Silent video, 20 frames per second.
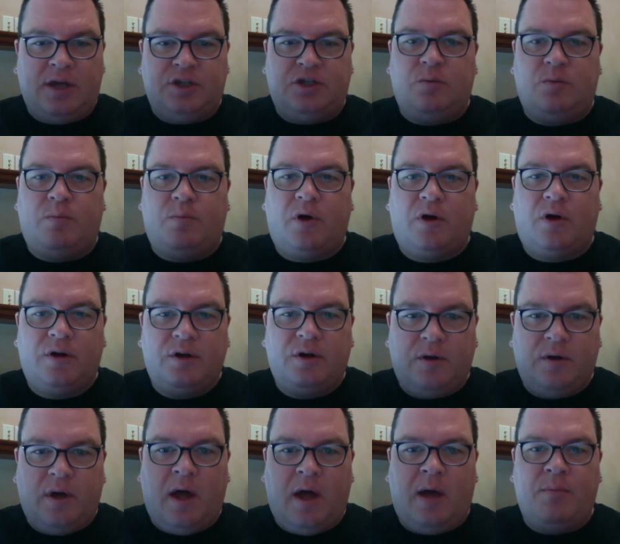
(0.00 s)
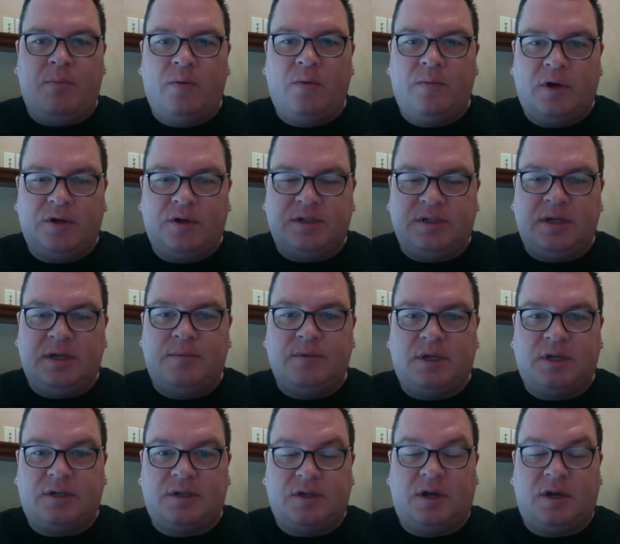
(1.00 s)
As you burn bone marrow stem
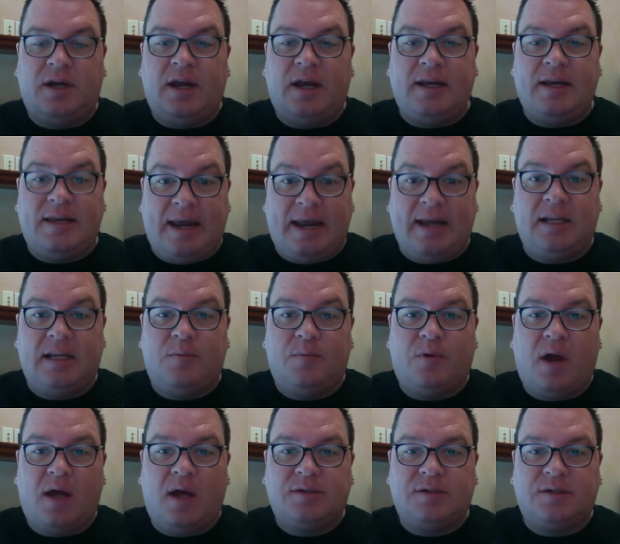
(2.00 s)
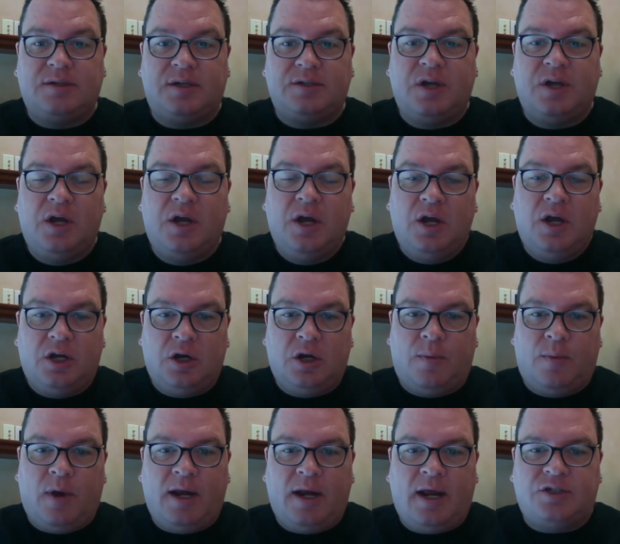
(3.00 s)
cells on a daily process, your
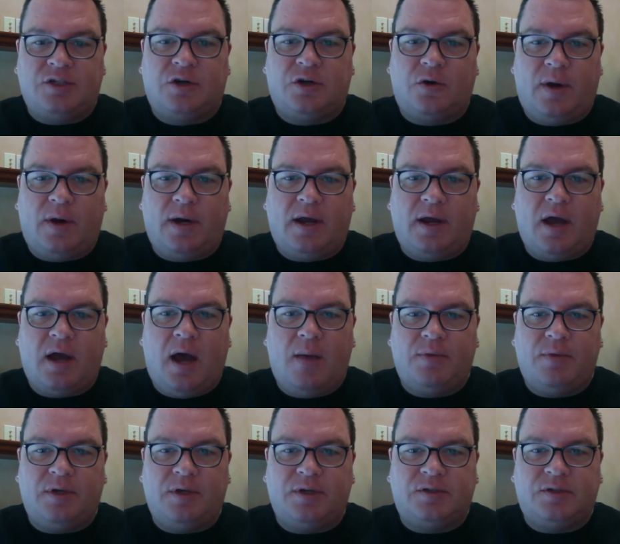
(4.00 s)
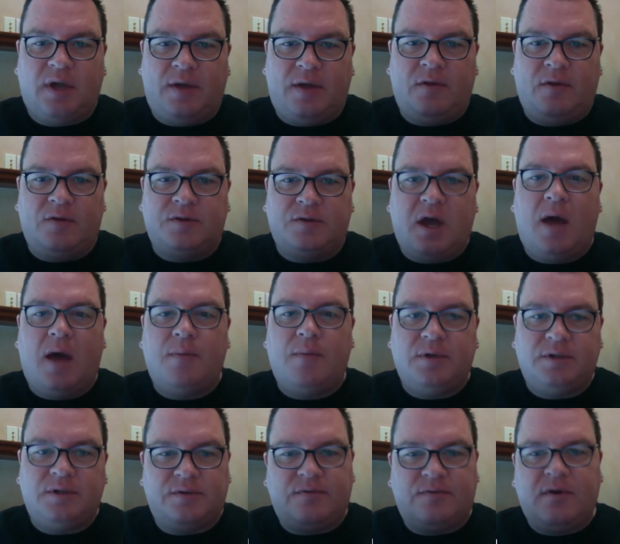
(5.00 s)
body has to create copies. And those
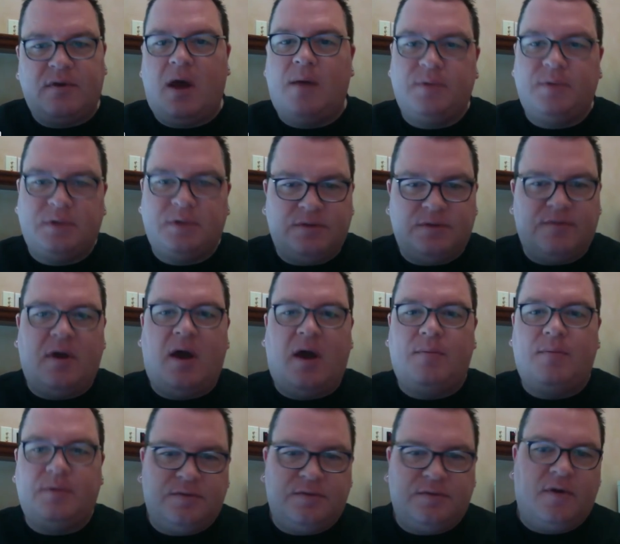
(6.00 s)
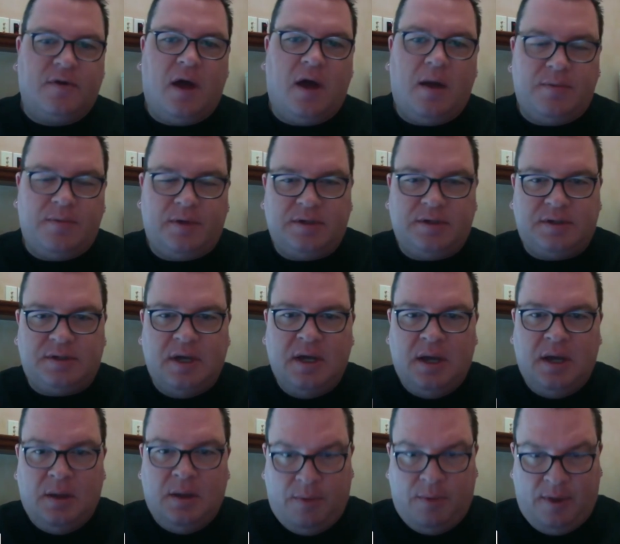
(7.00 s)
copies of copies of copies of copies,
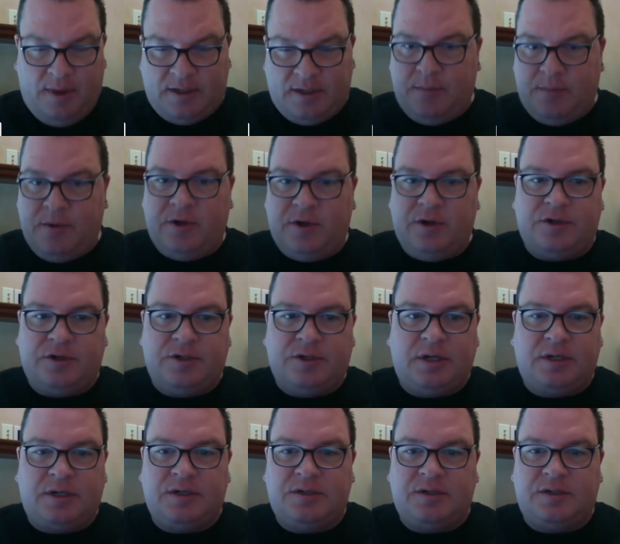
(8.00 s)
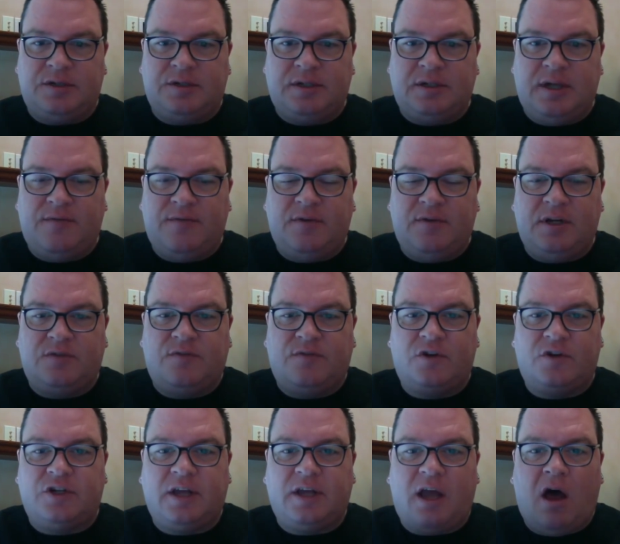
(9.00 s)
by the time you're in your 60s and 70s,
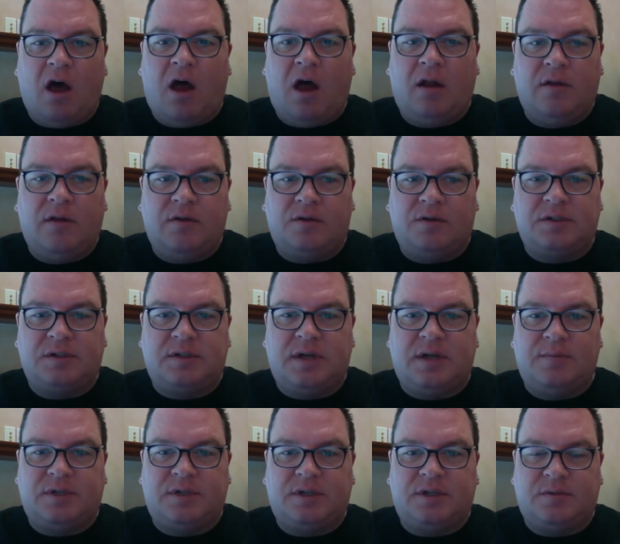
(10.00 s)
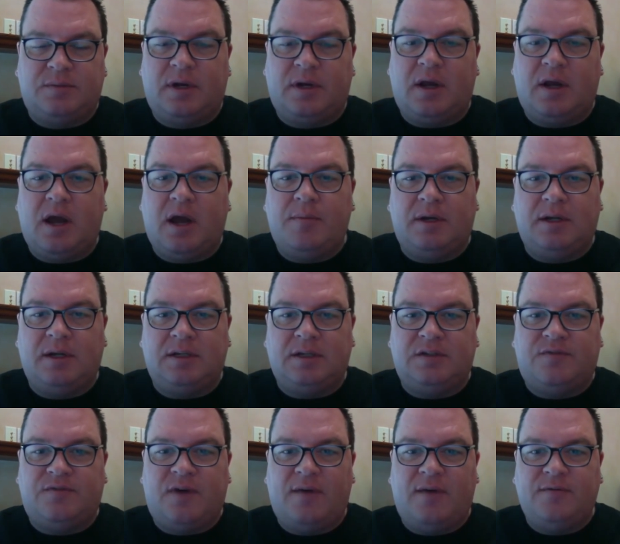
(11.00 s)
virtually all of those stem cells have been copied at
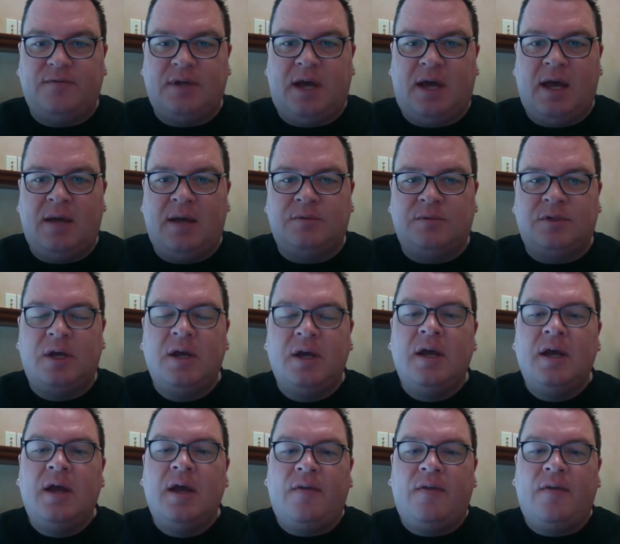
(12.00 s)
least 5 times.